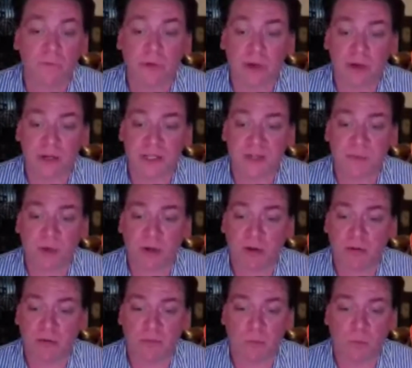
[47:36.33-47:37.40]
Very
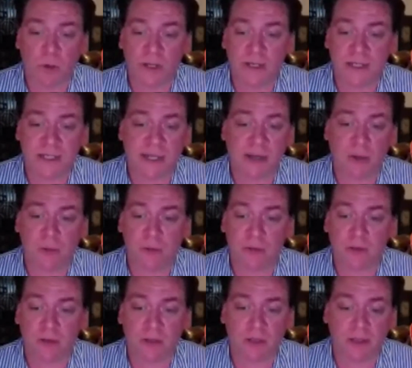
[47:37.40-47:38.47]
small, one
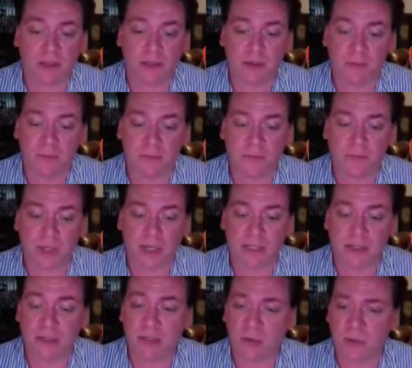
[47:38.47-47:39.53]
town.
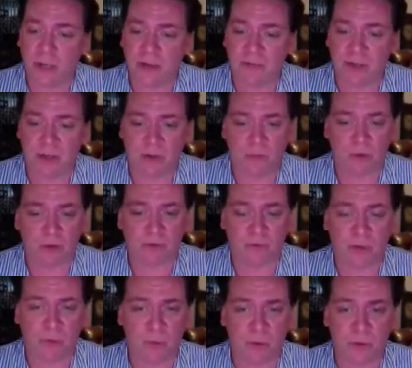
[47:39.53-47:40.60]
I don't have a number of
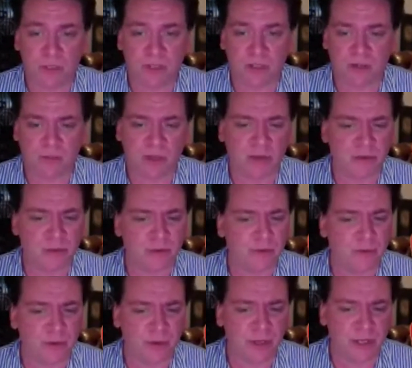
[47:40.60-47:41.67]
members, and I'm not sure
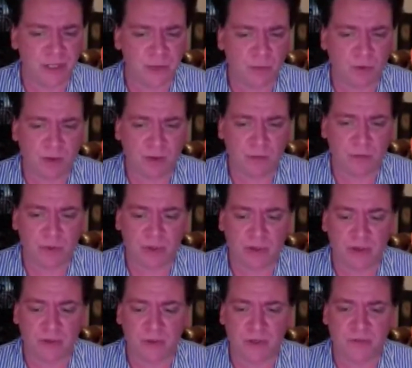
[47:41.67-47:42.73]
if there is one,
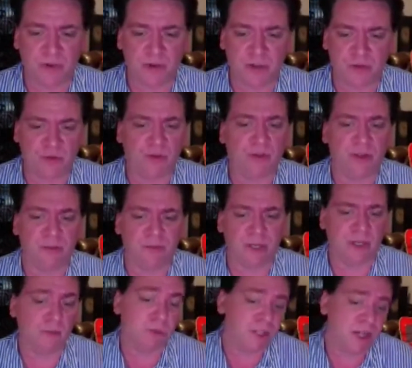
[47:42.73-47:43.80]
but it was very
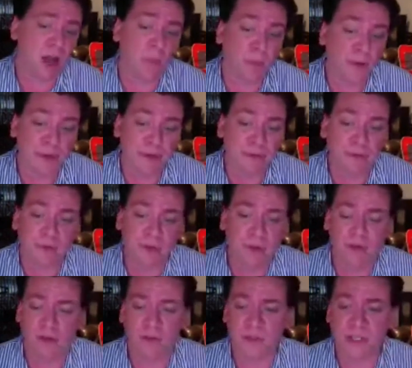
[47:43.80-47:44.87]
short-lived, and it was operative.
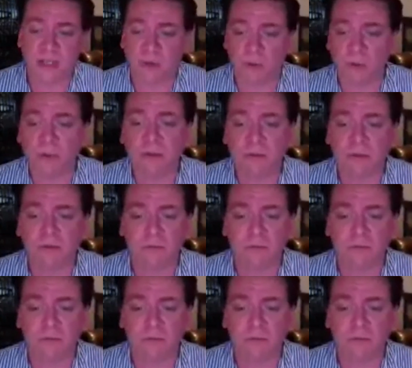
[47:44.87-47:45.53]
It was a guild.